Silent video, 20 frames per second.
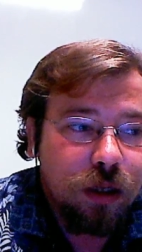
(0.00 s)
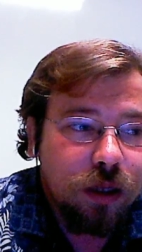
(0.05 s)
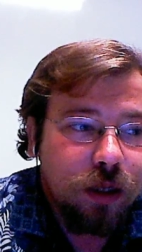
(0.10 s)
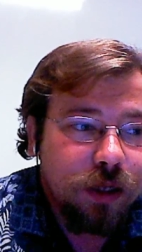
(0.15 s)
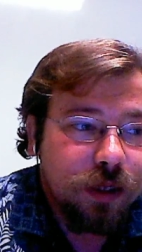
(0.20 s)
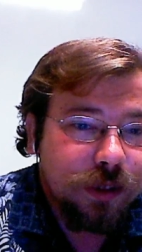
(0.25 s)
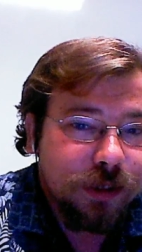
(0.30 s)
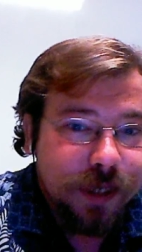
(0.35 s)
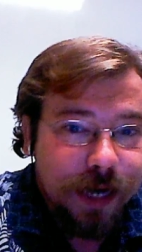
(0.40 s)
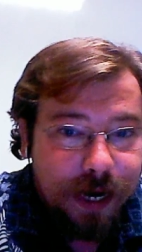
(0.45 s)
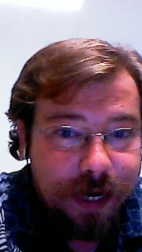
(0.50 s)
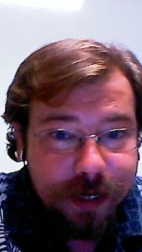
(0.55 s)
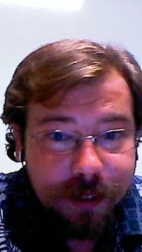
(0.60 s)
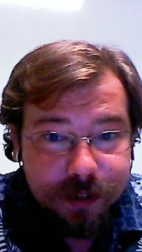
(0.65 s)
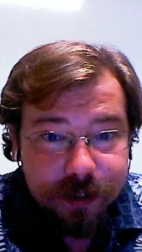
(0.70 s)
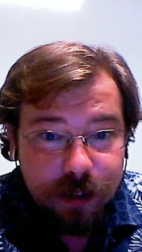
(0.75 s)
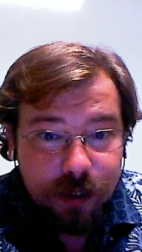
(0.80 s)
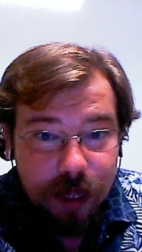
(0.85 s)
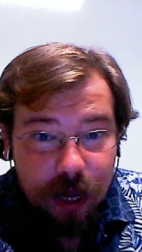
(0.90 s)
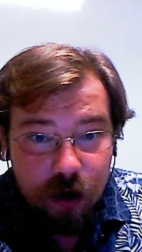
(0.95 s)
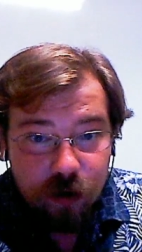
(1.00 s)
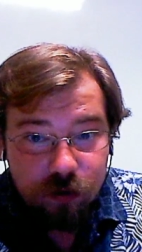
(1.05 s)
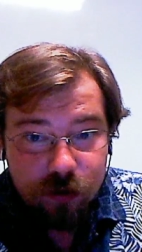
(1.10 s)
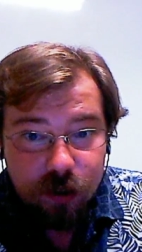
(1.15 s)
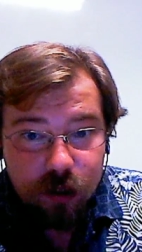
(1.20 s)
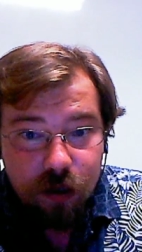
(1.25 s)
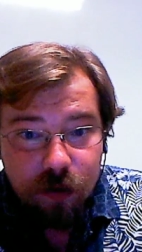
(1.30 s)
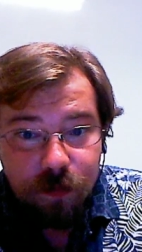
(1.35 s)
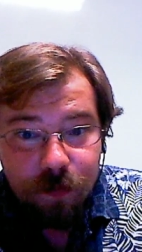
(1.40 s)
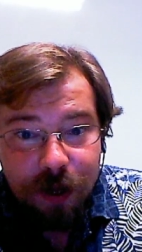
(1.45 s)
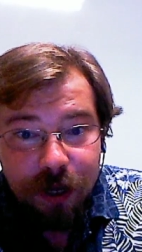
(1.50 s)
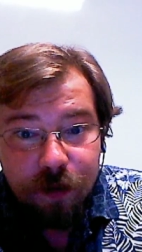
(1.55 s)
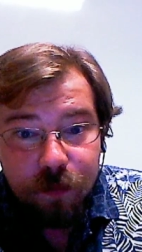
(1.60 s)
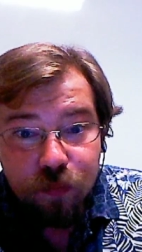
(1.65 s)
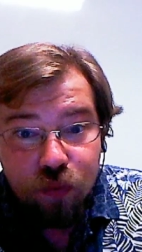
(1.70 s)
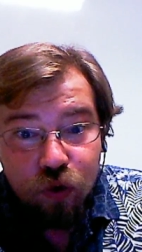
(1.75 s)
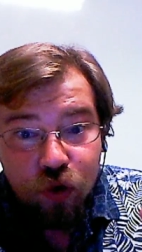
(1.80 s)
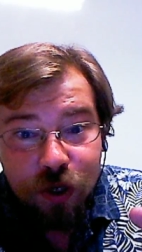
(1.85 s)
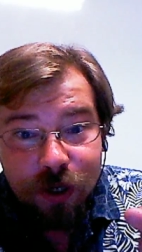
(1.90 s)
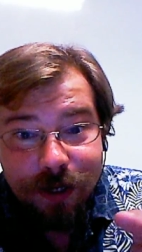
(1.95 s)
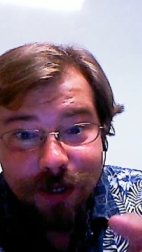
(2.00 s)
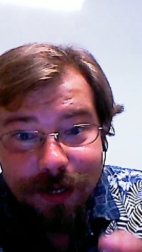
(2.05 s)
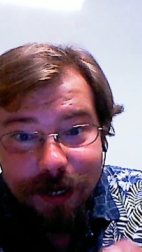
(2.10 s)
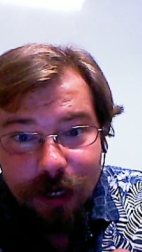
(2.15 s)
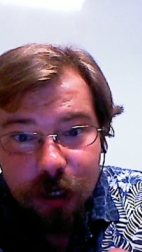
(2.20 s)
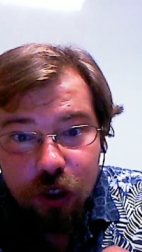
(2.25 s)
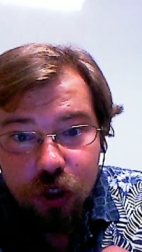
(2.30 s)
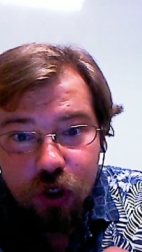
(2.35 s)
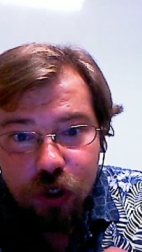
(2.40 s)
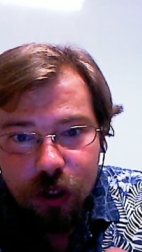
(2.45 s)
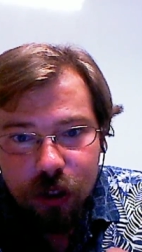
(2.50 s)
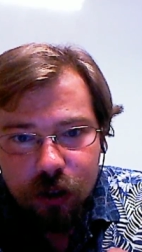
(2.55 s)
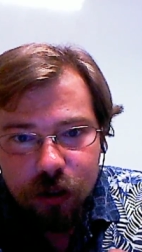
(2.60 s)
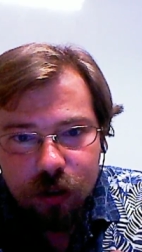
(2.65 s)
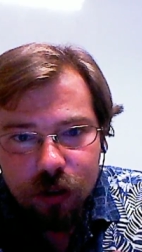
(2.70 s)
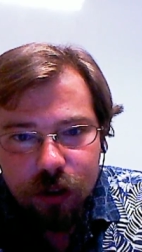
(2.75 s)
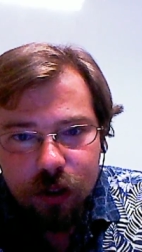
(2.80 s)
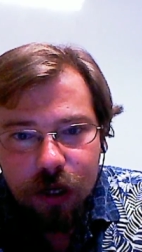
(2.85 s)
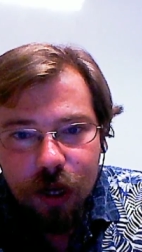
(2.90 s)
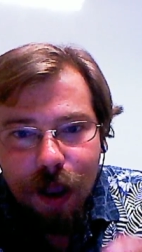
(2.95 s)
Science allows you to make predictions.